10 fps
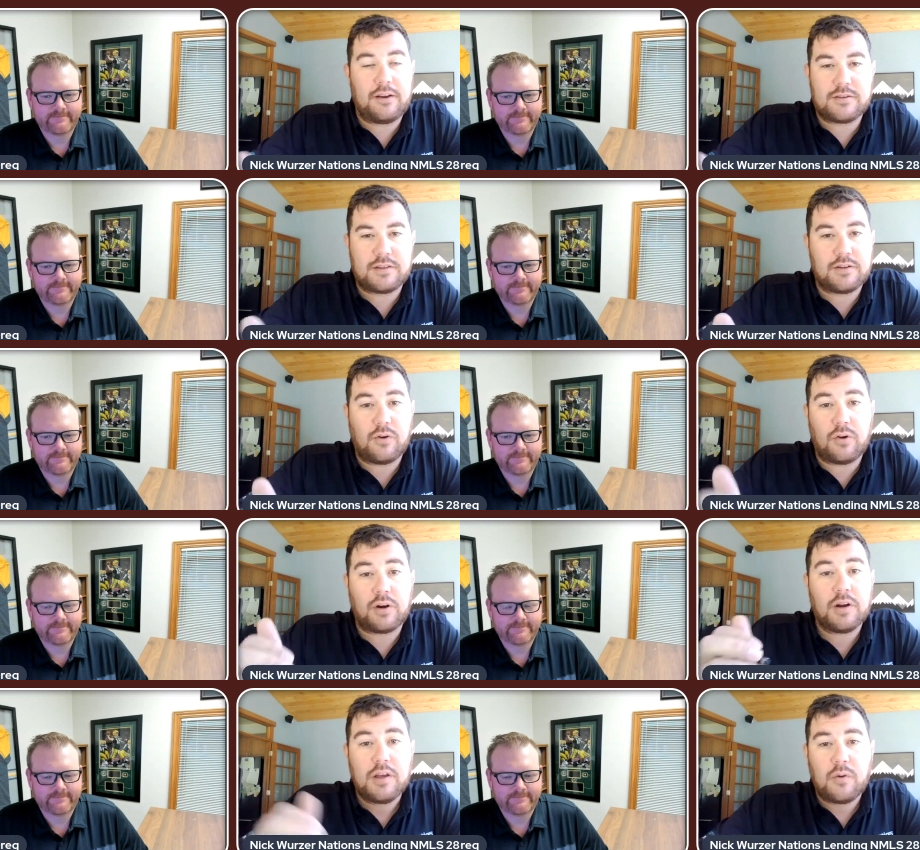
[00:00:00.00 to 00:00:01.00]
Speaker 1: here's the
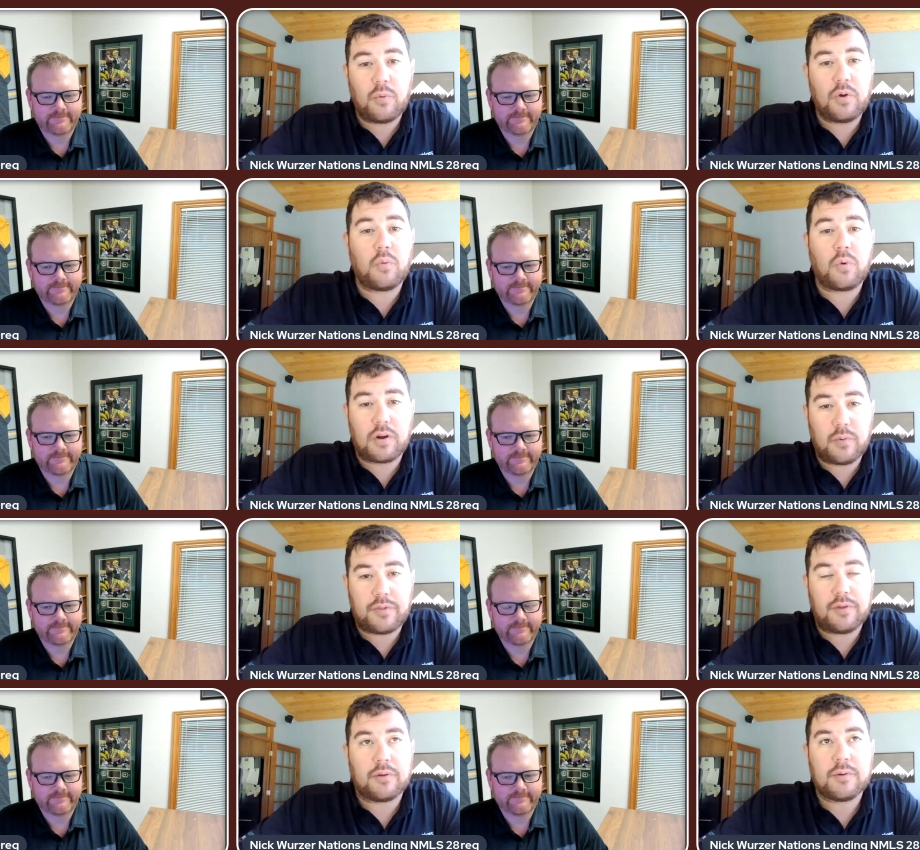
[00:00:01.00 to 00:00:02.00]
door. We'll work
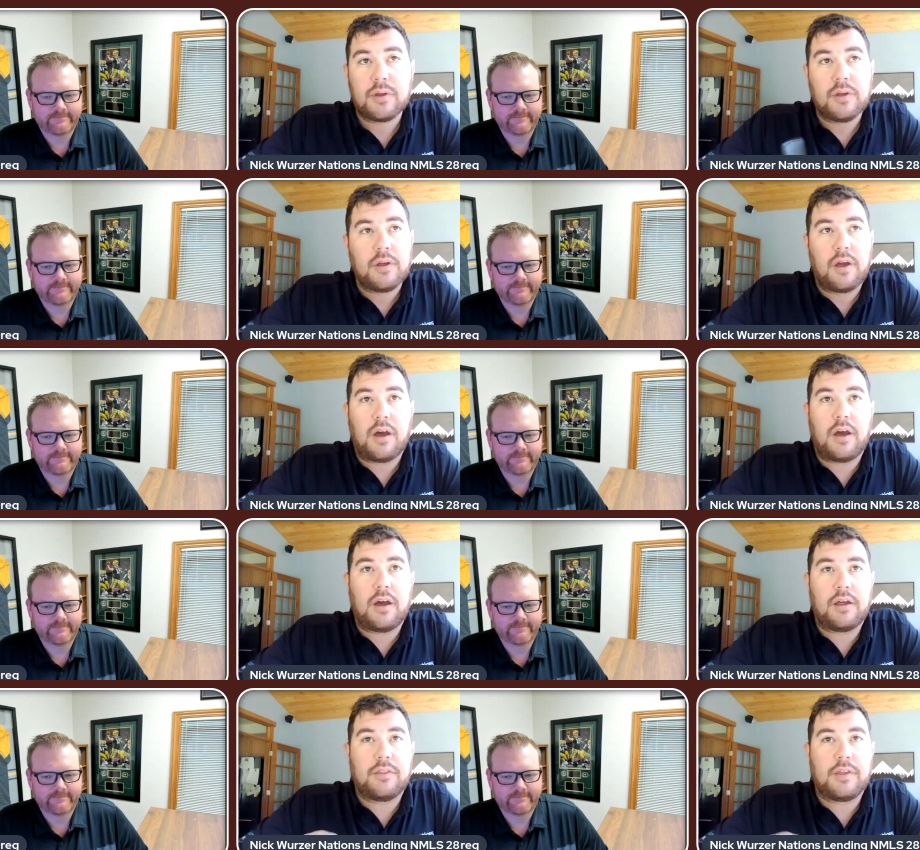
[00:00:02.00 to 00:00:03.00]
with you.
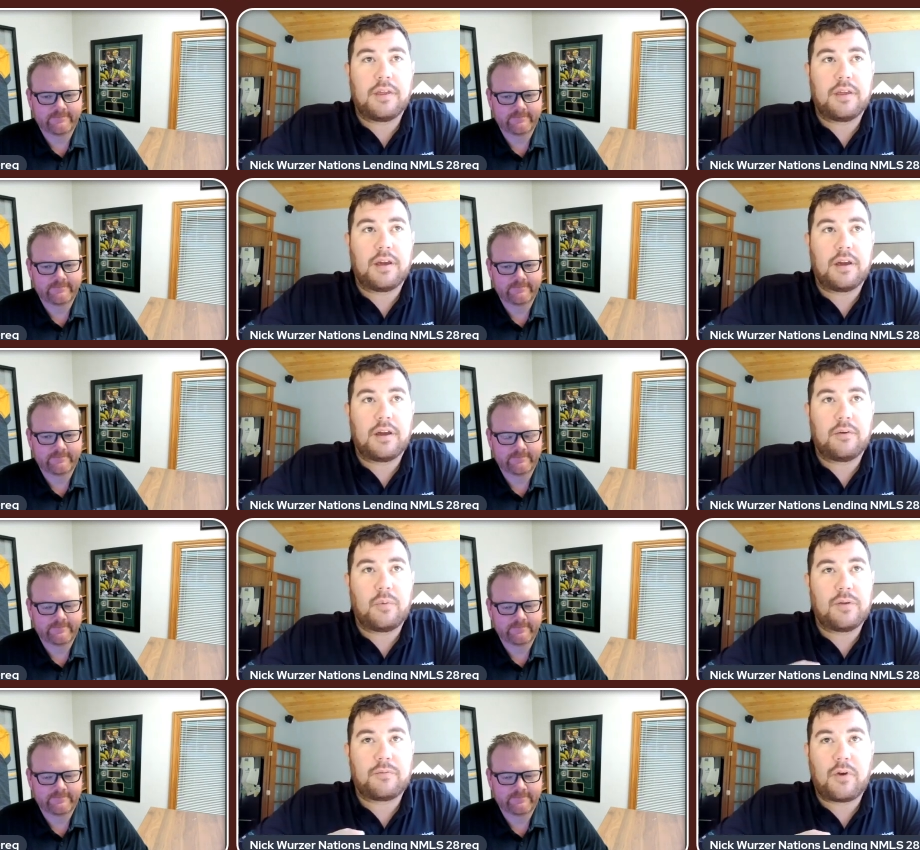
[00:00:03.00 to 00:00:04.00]
We
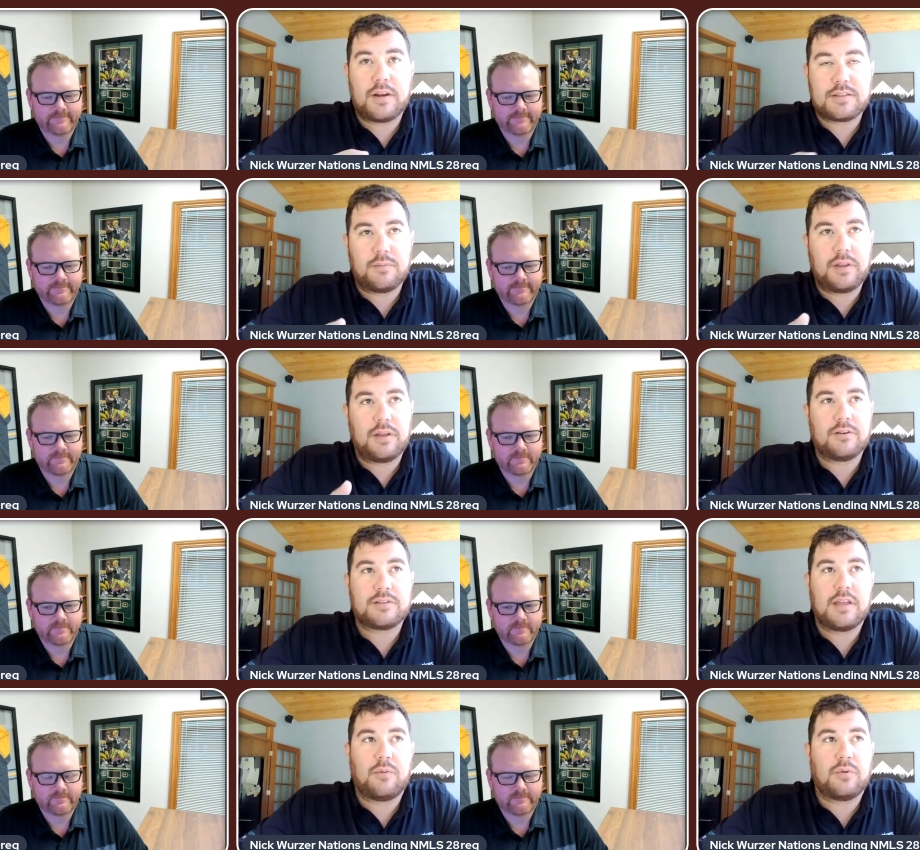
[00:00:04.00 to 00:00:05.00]
have credit
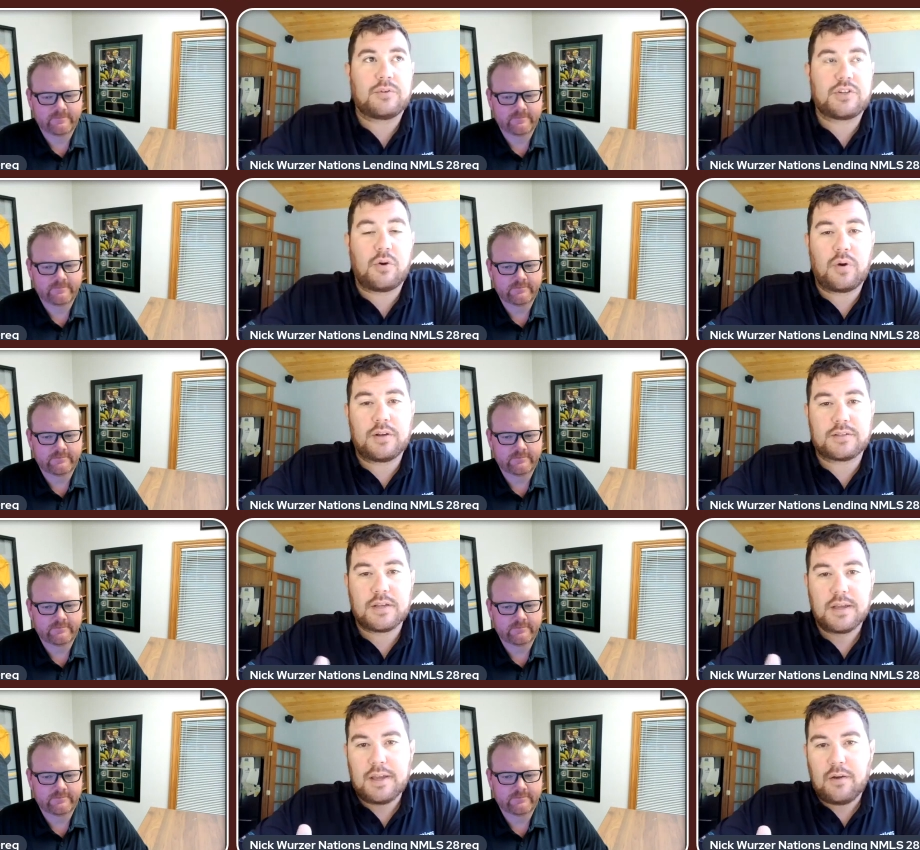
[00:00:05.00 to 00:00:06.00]
simulators that will show
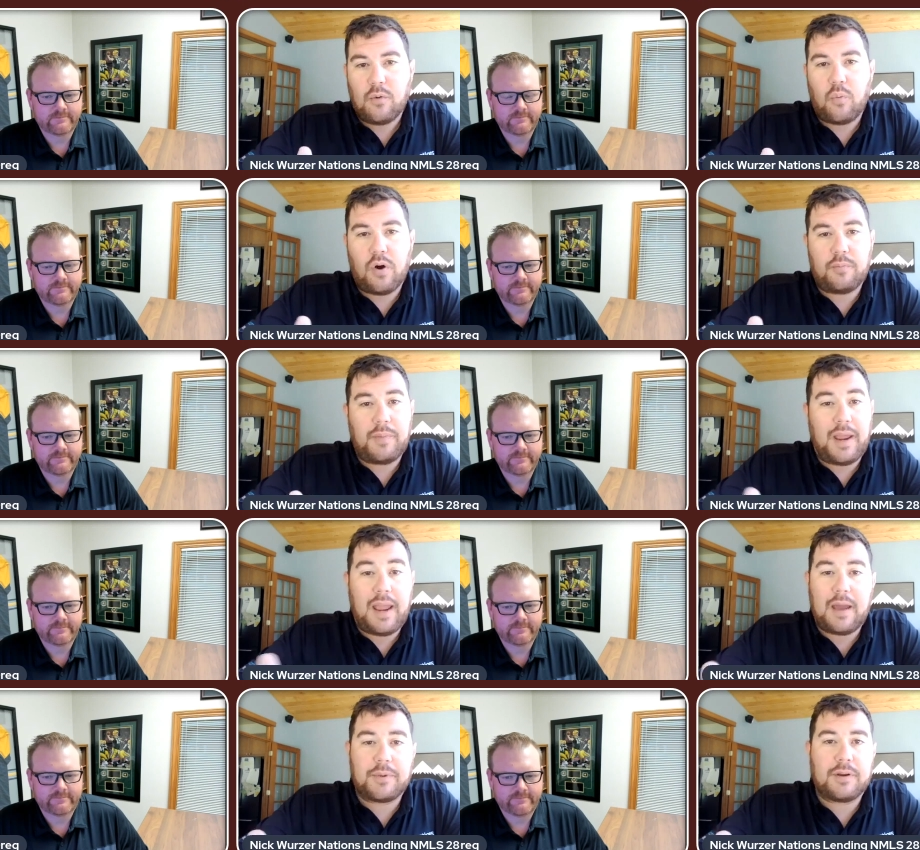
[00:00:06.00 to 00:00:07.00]
us what may
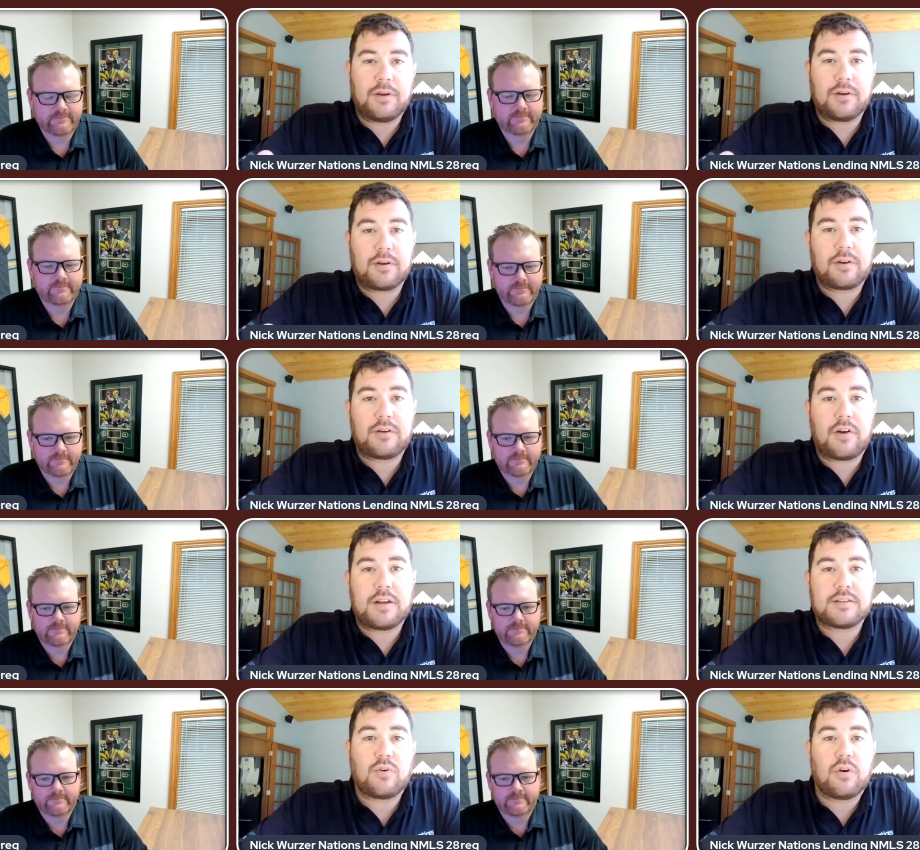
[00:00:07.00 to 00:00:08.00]
happen to your
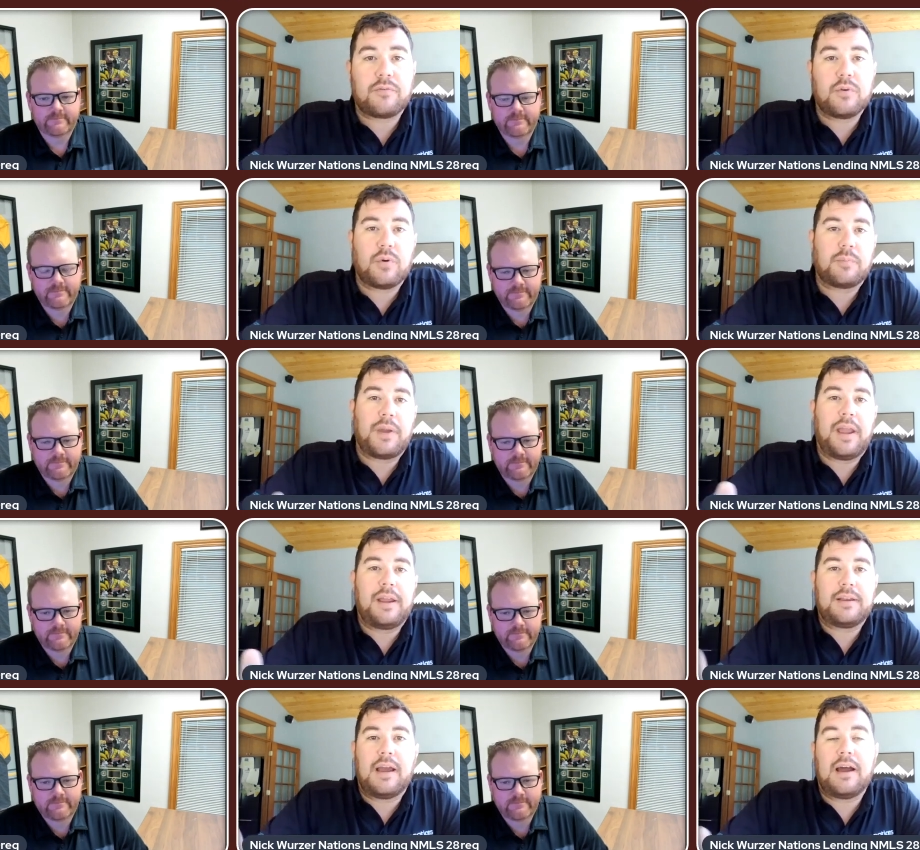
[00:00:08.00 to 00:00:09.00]
credit score if you were to
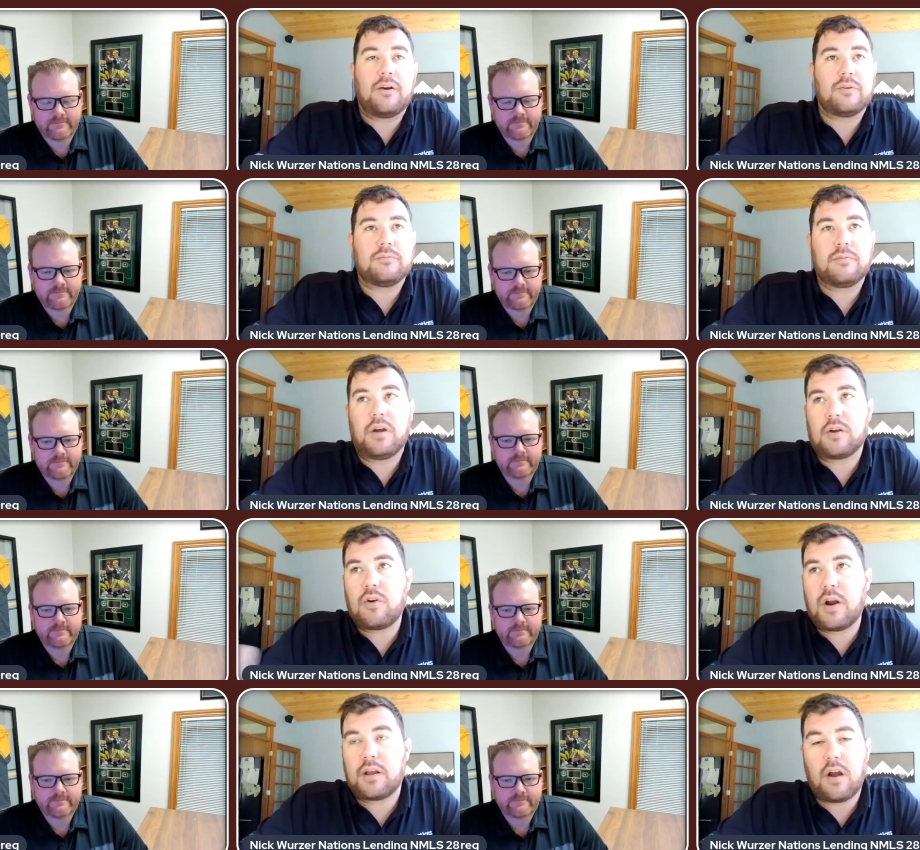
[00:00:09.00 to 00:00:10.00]
pay down a
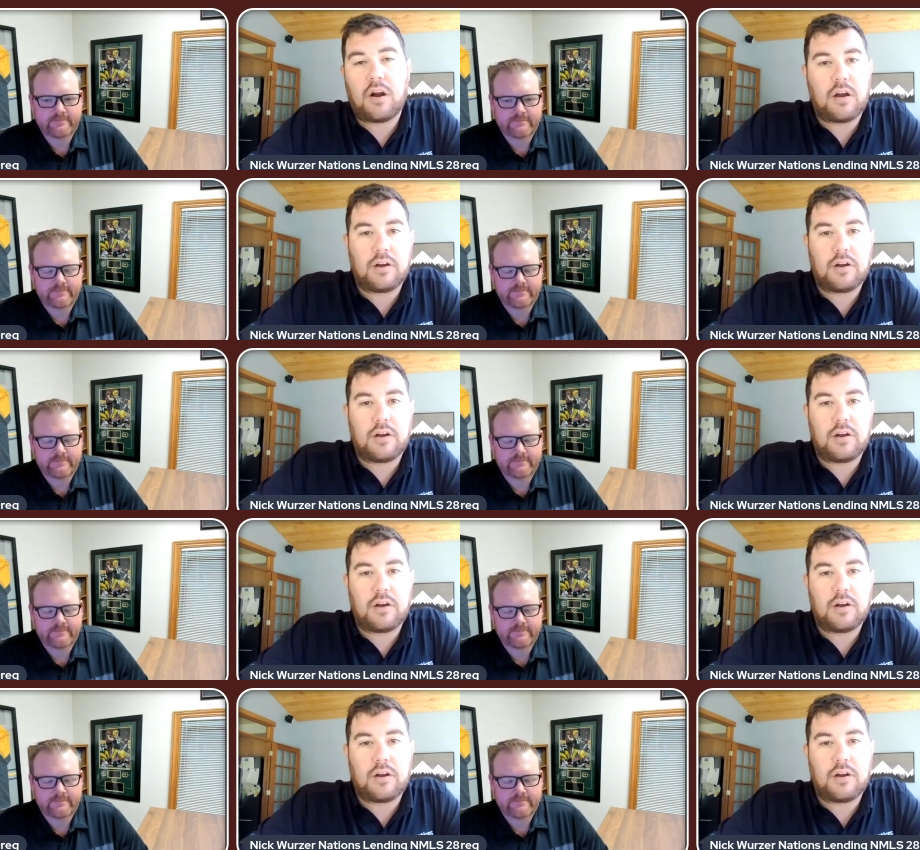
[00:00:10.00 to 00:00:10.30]
credit card